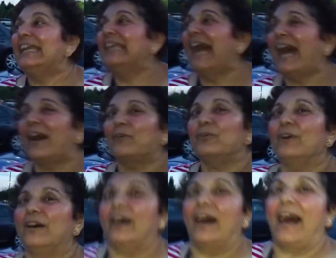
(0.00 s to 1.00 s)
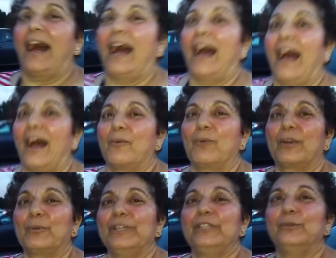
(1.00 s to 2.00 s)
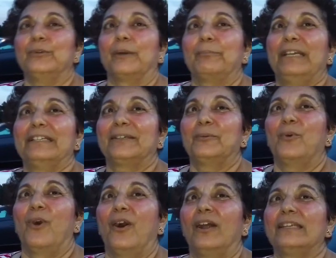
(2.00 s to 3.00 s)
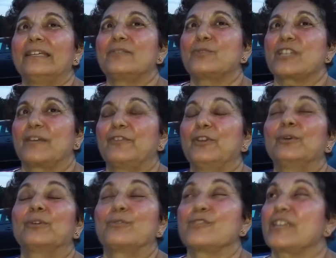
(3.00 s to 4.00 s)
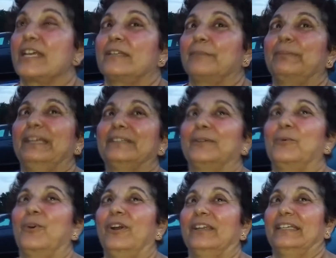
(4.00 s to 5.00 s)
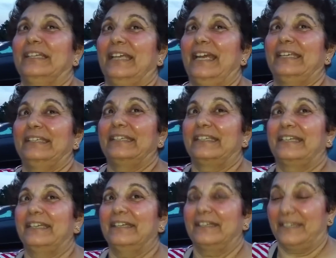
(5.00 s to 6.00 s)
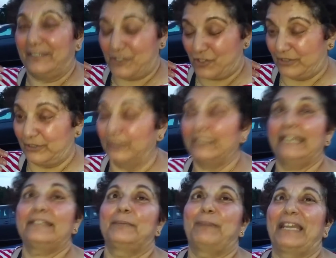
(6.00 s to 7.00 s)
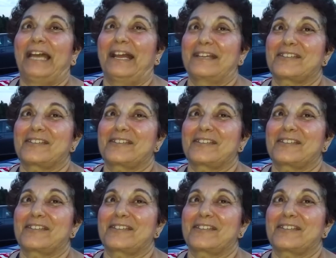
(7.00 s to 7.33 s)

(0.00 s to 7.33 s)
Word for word: Now, what do we do? Build a wall. It was a viewer who said to build a wall and keep, so don't let the malakas.